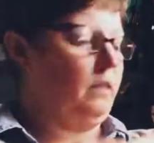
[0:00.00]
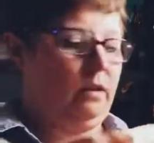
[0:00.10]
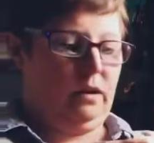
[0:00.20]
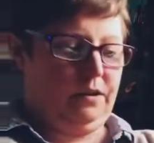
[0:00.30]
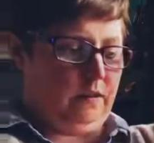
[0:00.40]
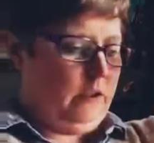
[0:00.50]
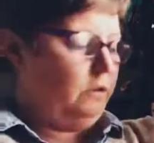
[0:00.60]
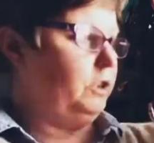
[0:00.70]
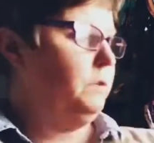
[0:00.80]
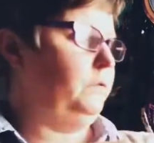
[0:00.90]
I think
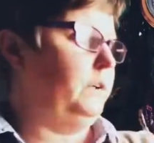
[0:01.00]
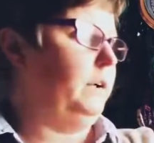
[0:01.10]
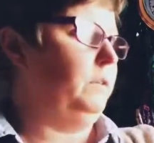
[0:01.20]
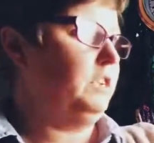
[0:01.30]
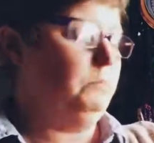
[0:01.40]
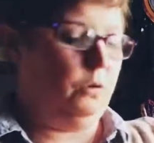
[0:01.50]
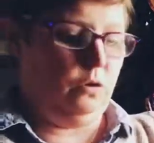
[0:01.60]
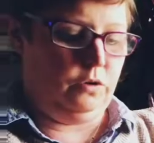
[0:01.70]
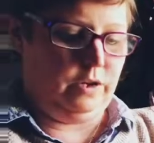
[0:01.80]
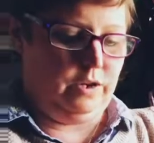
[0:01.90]
that'll do for now. That's
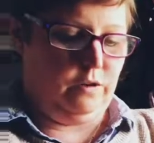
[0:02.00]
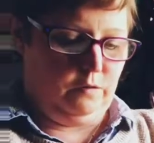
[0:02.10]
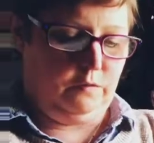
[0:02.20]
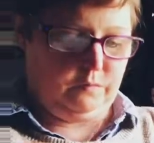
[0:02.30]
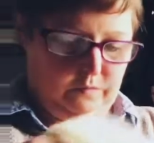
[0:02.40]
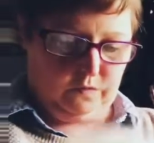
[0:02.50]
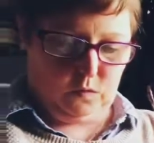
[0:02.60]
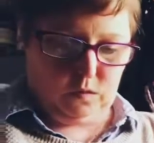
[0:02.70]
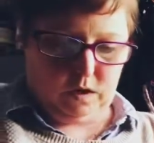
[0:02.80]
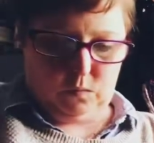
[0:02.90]
more than enough for
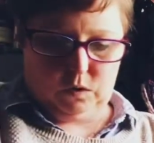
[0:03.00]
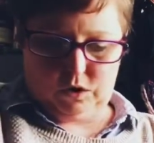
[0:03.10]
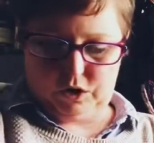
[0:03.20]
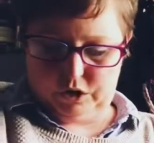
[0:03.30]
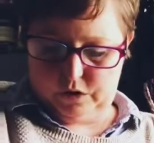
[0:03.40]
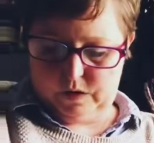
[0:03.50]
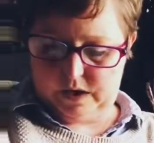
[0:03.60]
what I want to do.